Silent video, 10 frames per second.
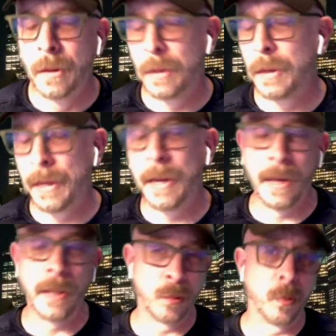
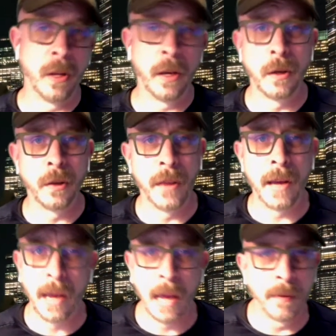It's really a good thing I
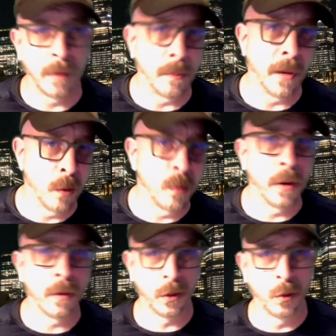gave up my career as
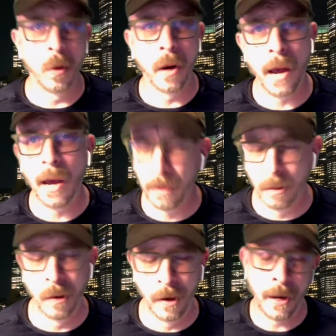a tour guide.
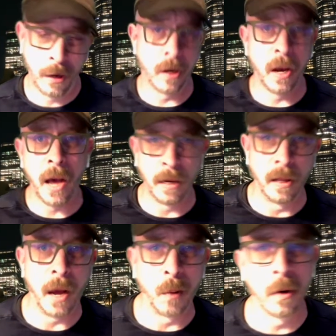It could have gotten a
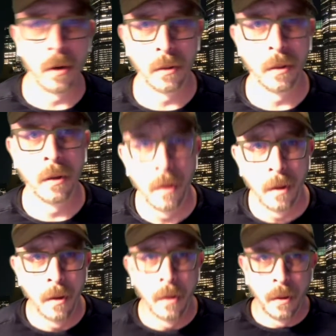lot worse.
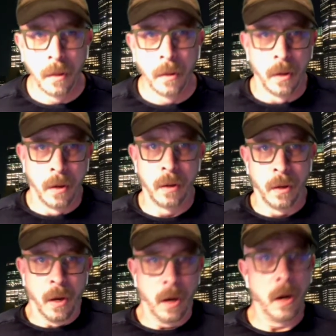
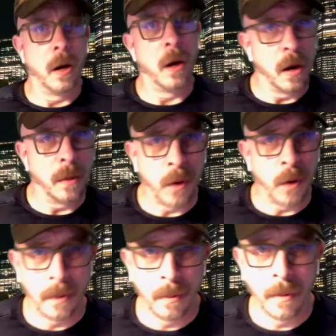Heart
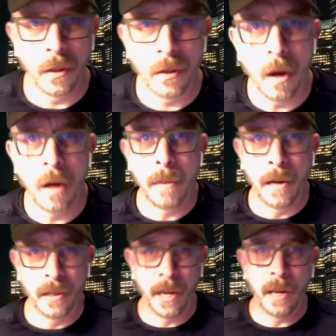Problem is a song about
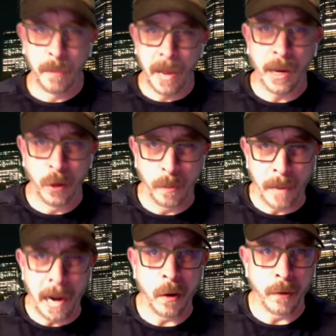taking back your
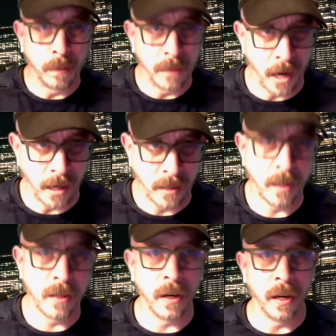power from
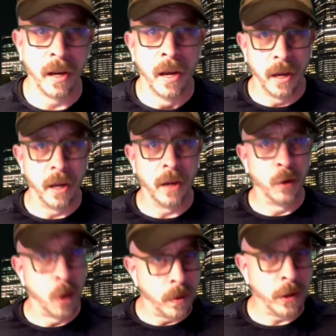toxicity,
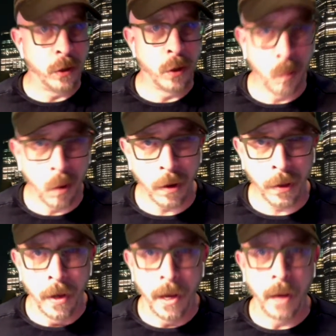knowing your worth
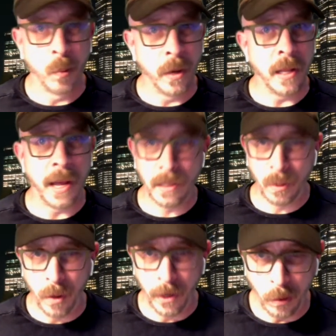and realizing
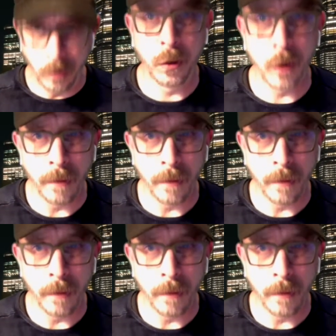what you deserve in a